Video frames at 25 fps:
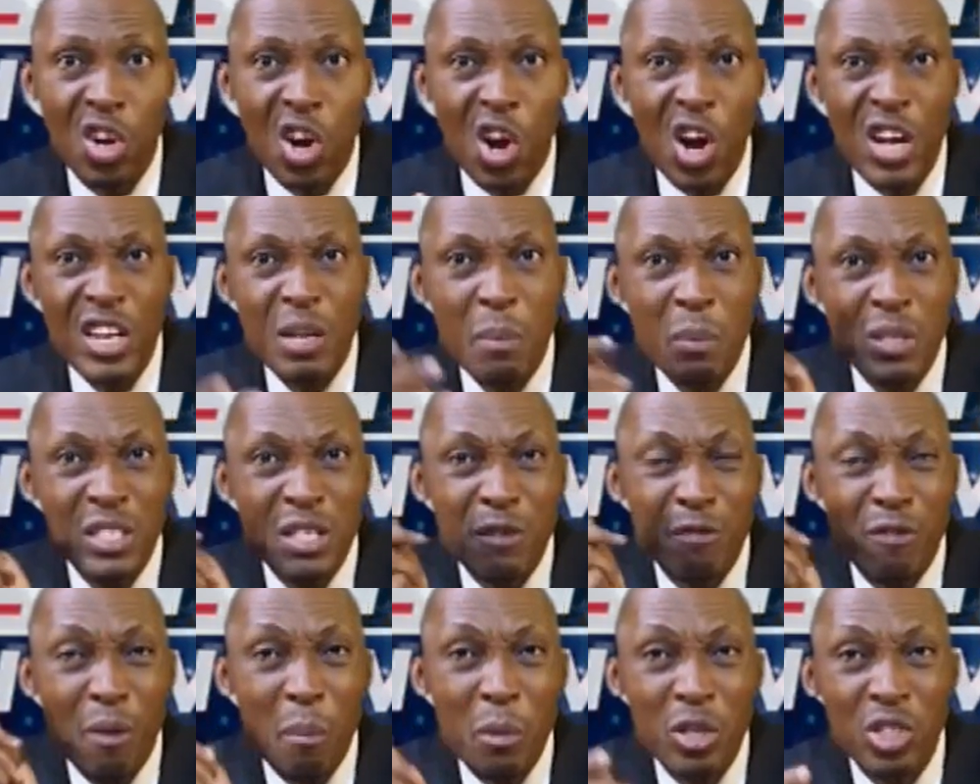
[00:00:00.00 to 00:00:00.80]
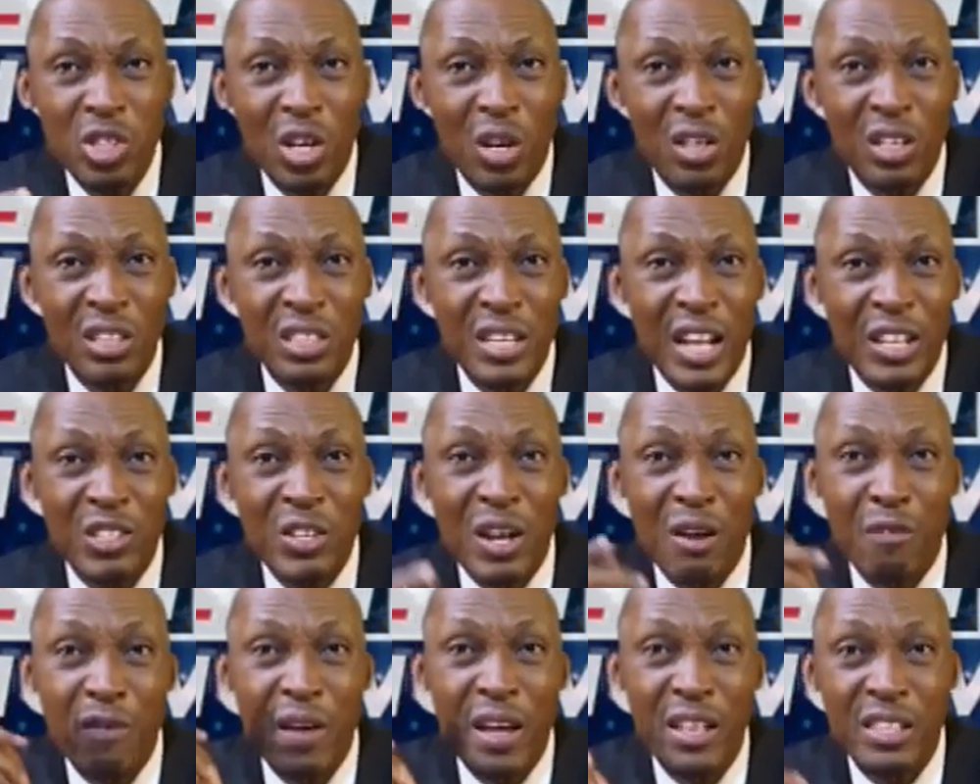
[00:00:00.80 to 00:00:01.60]
All the misinformation that
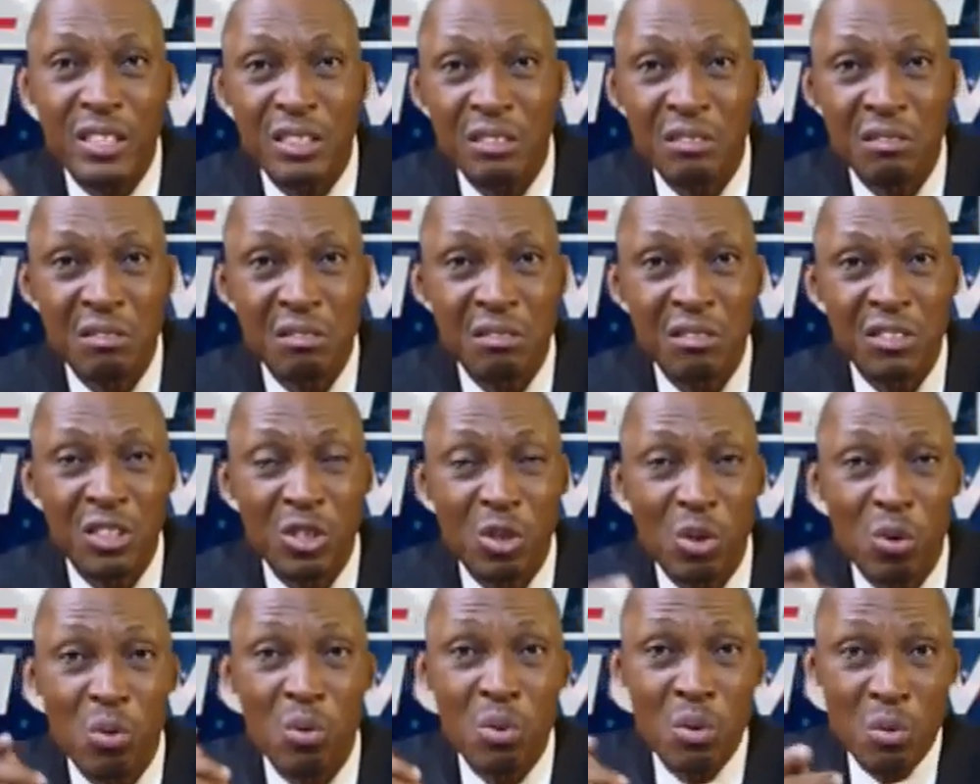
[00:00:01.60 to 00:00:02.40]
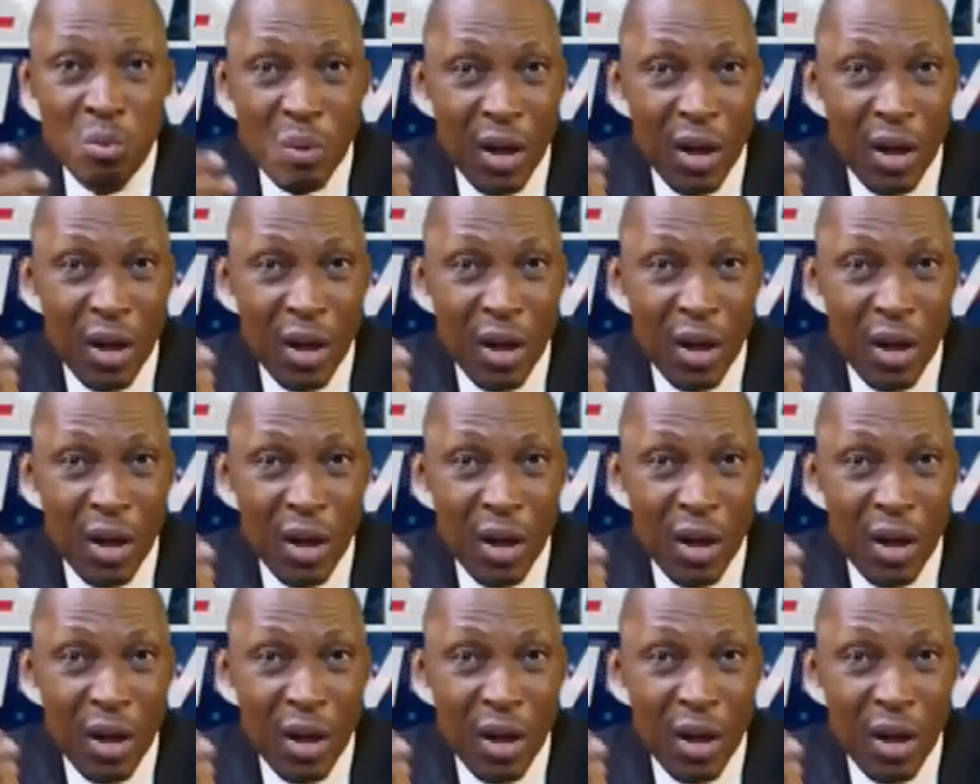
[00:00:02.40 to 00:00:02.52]
you have heard, you know,